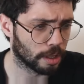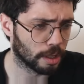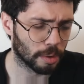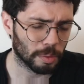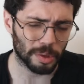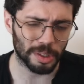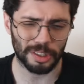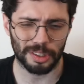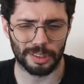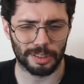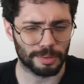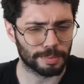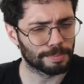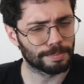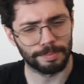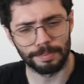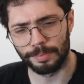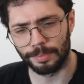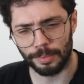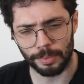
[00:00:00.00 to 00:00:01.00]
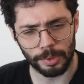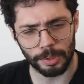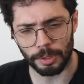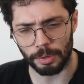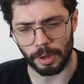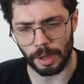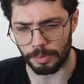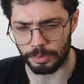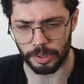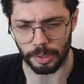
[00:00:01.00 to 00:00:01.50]
which we do
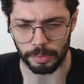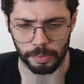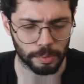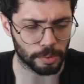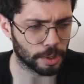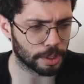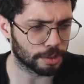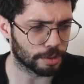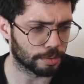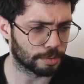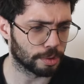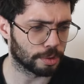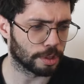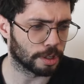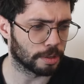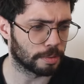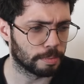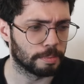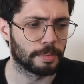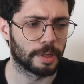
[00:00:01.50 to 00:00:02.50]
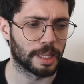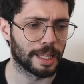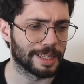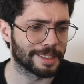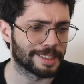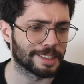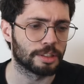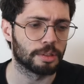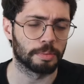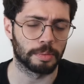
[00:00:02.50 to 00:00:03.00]
have some ways of doing it, but
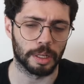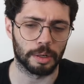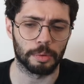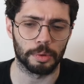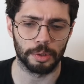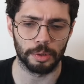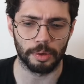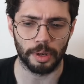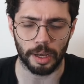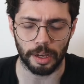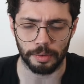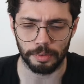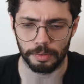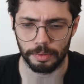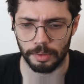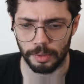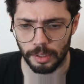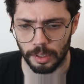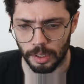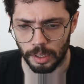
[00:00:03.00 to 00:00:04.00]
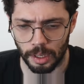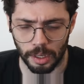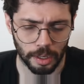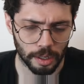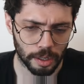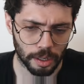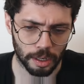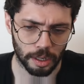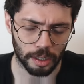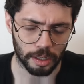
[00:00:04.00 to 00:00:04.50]
let's assume that we do have
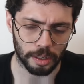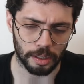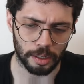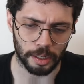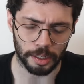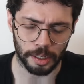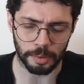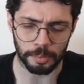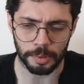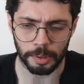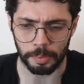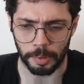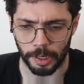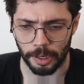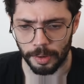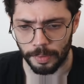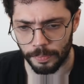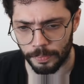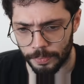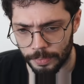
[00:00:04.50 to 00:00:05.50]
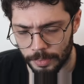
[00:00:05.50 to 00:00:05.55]
an empty pair.